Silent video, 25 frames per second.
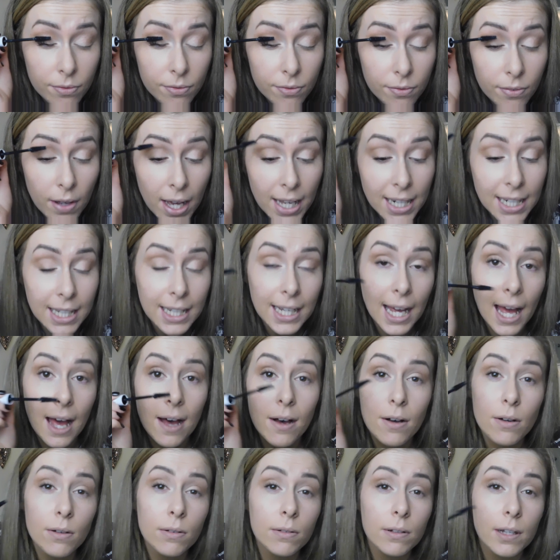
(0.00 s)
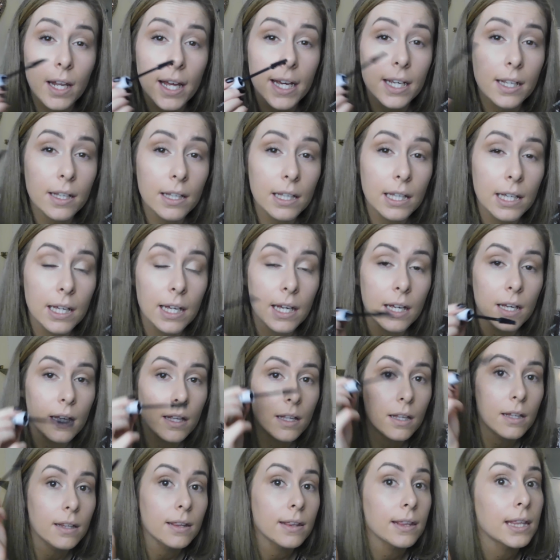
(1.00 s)
fanning out, like
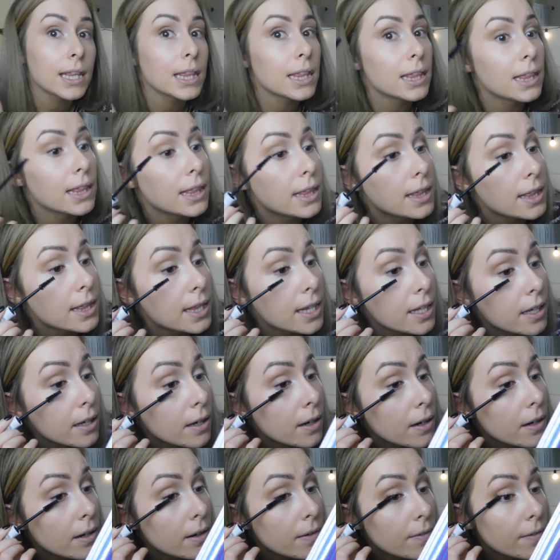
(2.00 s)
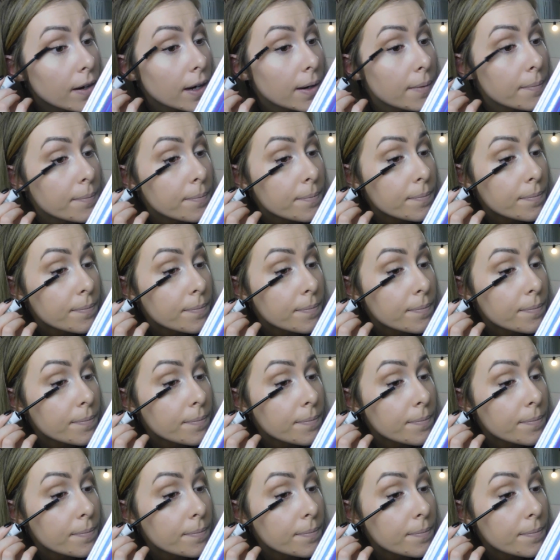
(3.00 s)
they are